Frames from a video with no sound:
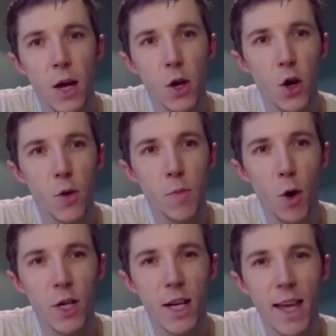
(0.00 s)
Good
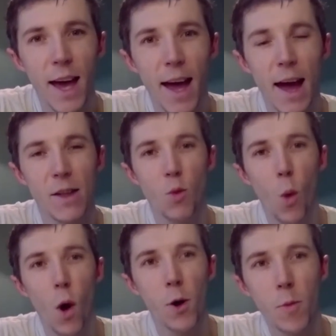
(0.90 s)
morning there and
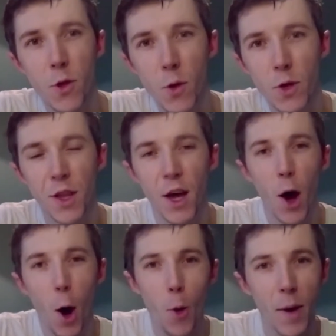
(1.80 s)
welcome to
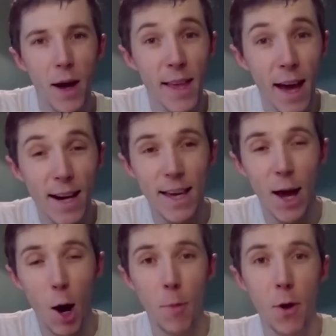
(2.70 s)
another Hope Daily.
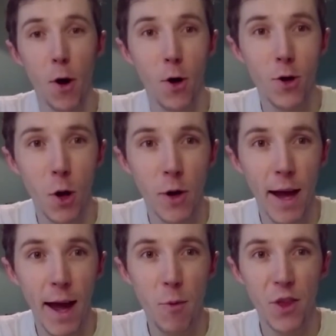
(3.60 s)
I hope you're all
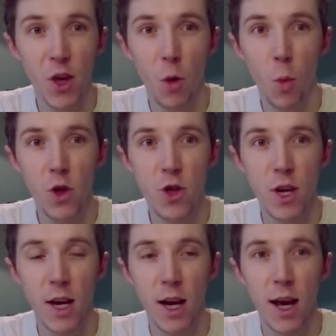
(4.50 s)
okay whether you're
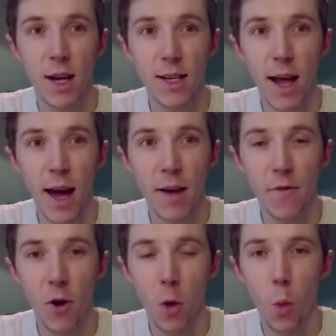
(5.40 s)
watching uh, live
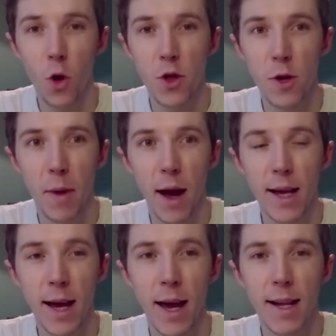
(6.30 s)
or watching
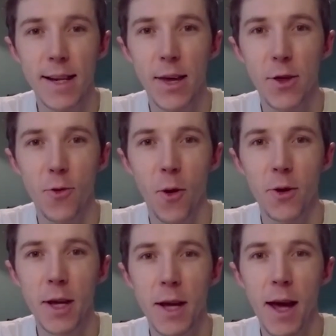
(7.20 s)
back uh, later
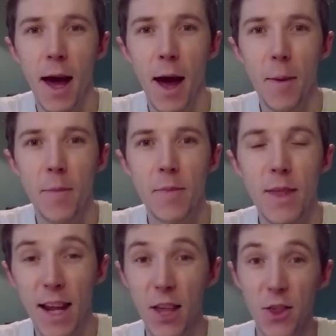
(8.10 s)
on. Um,
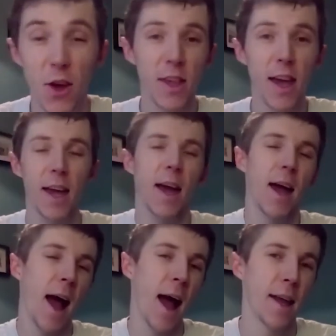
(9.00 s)
today's Thursday
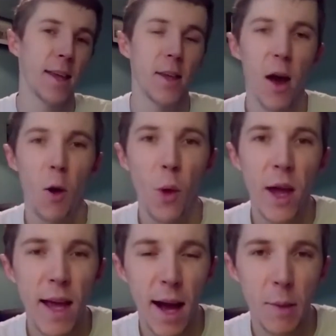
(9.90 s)
and uh,
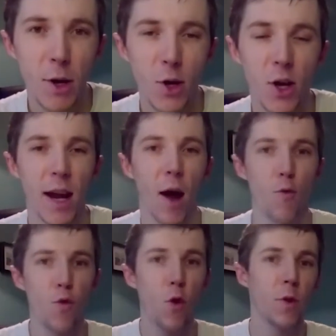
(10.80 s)
we are going to be looking at
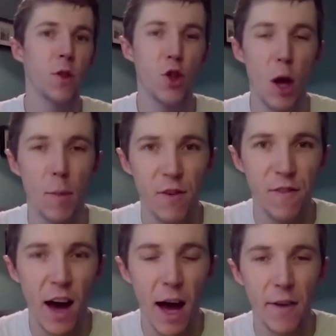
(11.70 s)
Romans chapter
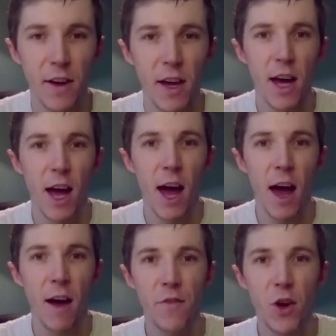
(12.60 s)
5
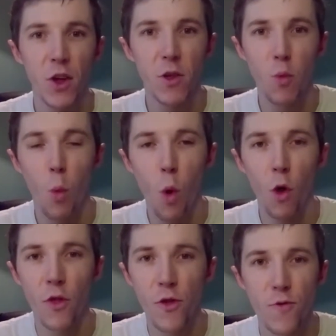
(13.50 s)
uh, verses
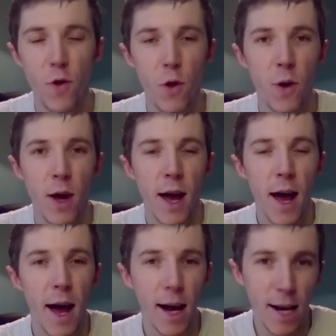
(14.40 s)
1 through
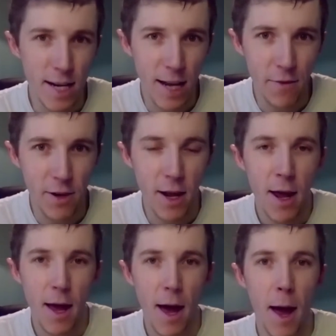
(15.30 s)
uh, 11.
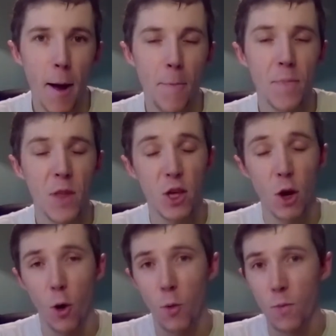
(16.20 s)
Um,
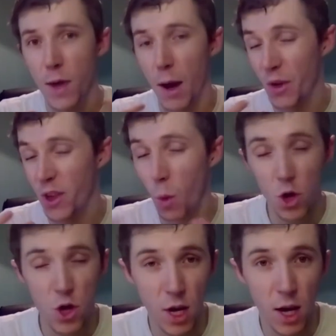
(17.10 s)
so yeah, whether you're
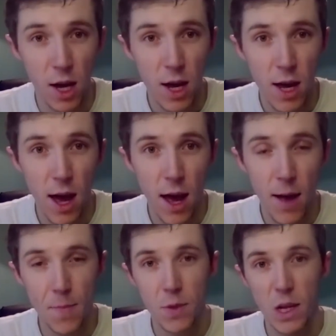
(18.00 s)
watching
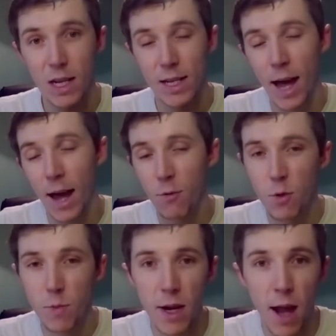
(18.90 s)
um, live
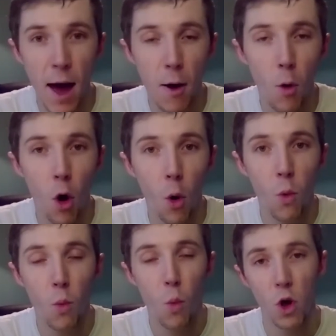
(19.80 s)
with me now
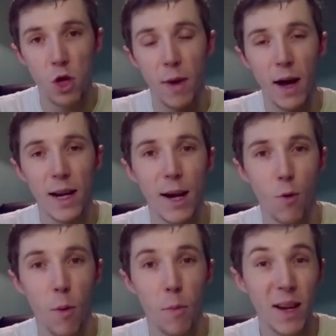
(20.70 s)
or watching back
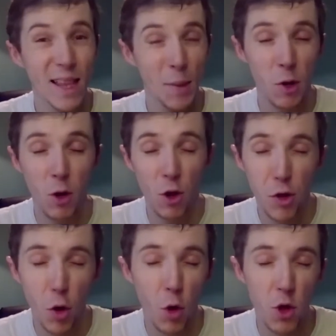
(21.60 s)
later on, please let me know your
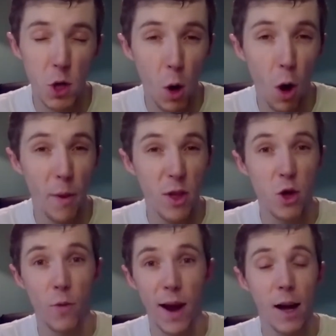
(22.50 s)
thoughts, your comments,
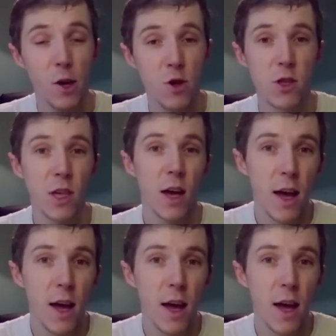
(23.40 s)
your reactions